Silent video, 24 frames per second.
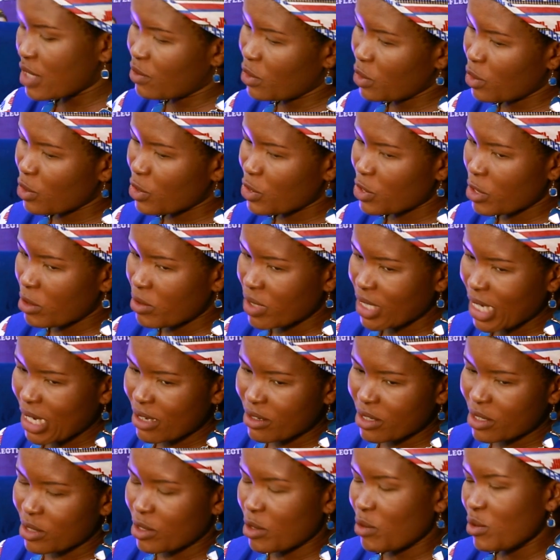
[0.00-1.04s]
Even though
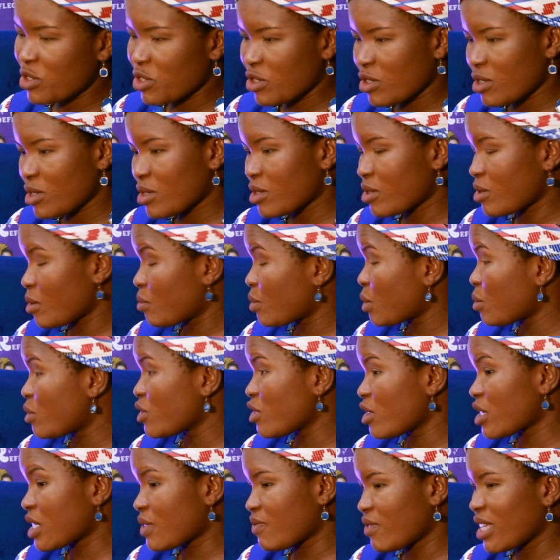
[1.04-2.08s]
sometimes some people
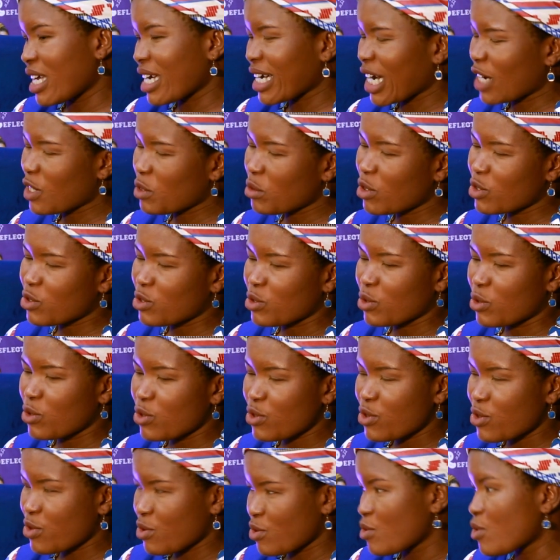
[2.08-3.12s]
just feel like, I don't want to go
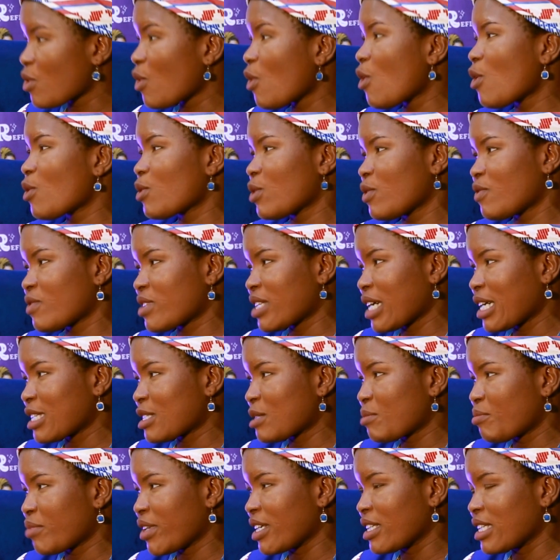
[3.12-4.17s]
through all of
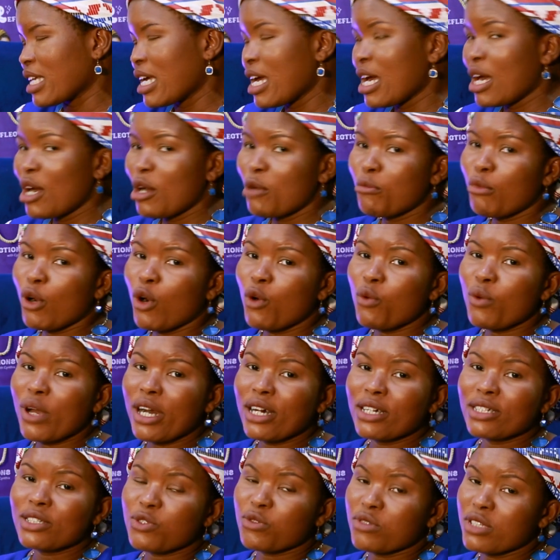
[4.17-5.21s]
that pain. But
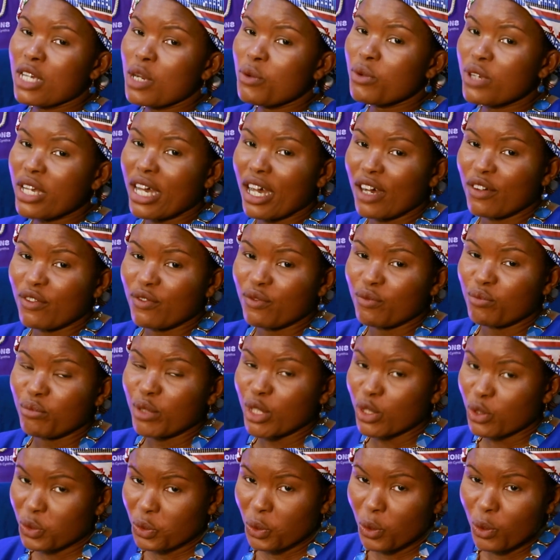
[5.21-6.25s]
well, today we have
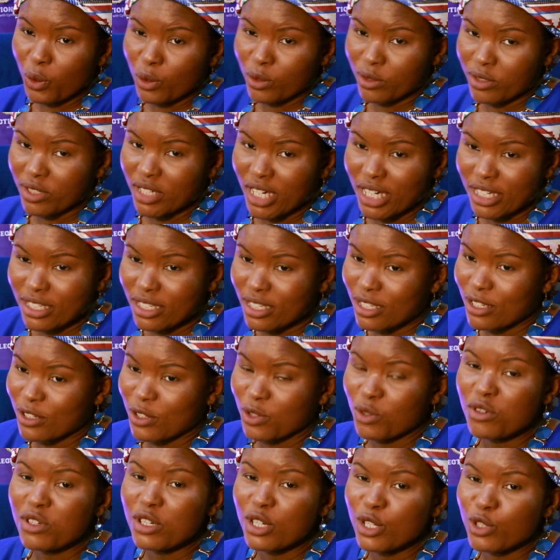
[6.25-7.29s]
been told that you
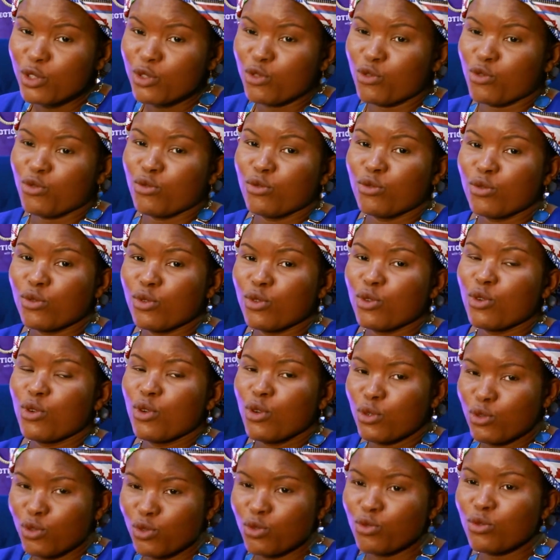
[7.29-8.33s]
don't need to
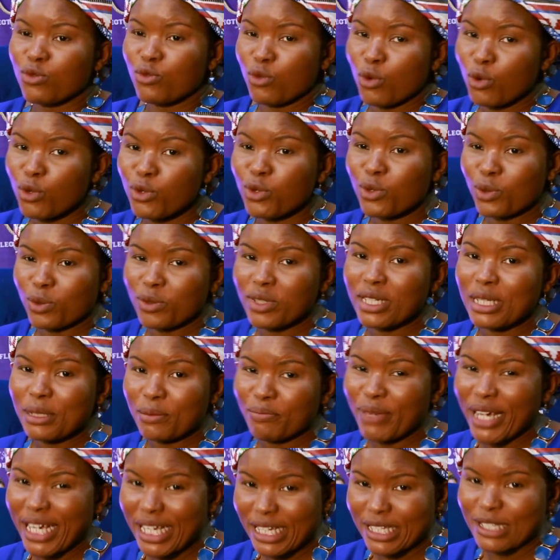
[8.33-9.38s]
go through the
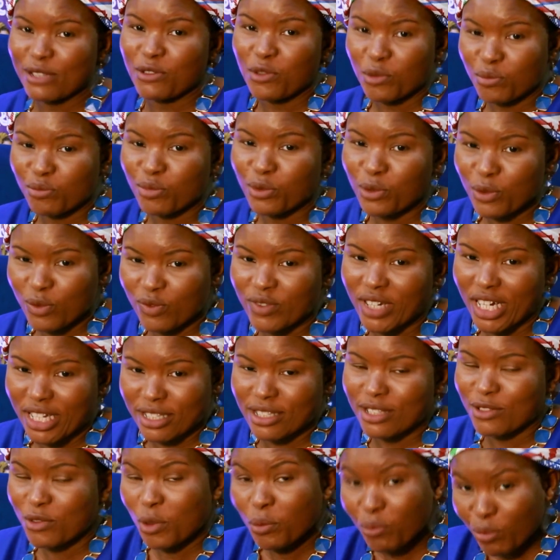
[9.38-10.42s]
pain
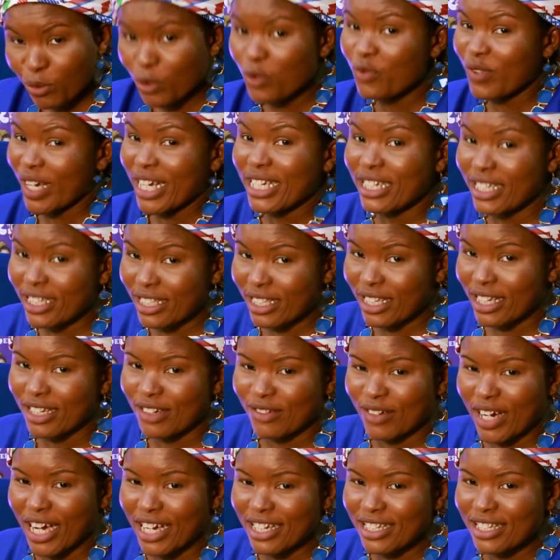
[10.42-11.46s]
to prove anything,
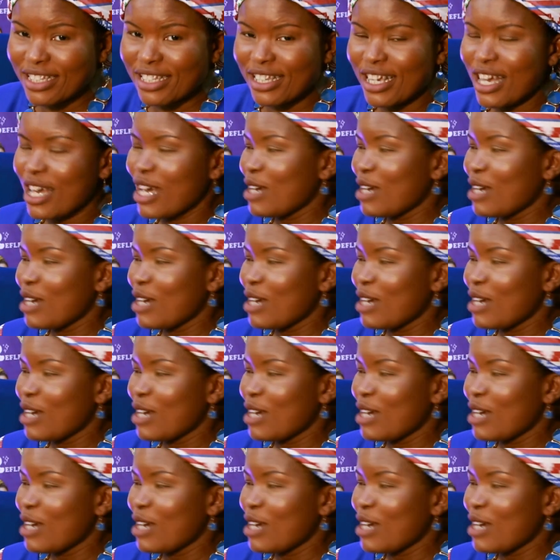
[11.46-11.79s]
right?